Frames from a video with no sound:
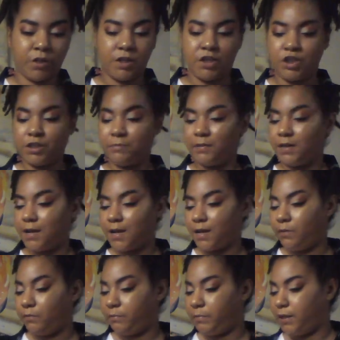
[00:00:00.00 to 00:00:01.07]
Gemini
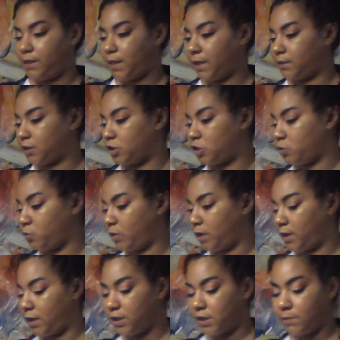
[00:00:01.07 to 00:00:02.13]
would be like the
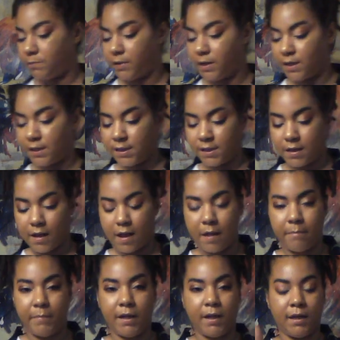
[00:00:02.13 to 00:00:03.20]
twins, but
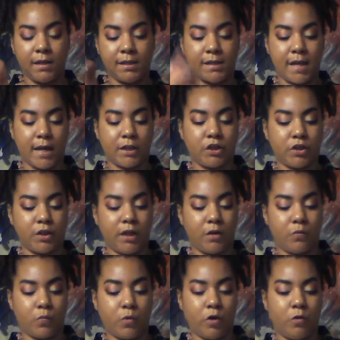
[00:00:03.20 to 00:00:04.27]
it's actually a
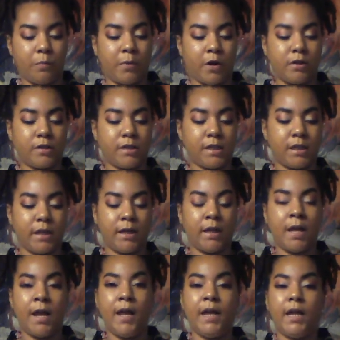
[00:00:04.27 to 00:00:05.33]
real person
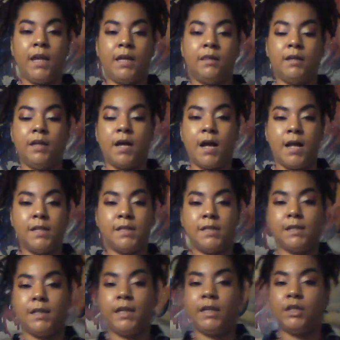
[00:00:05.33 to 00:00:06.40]
in the
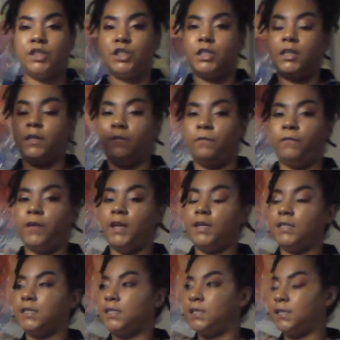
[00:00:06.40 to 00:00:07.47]
constellation, the
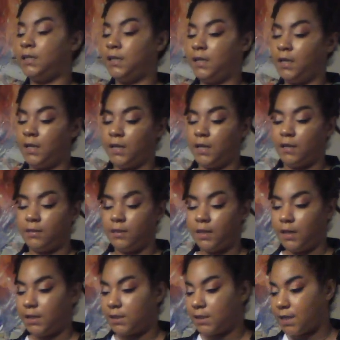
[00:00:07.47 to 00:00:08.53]
face and
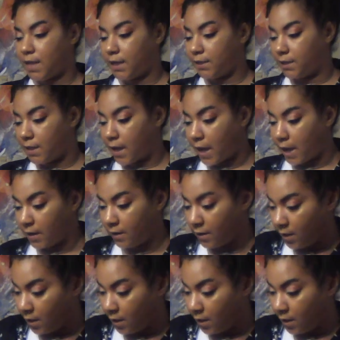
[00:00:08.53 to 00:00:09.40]
things like that.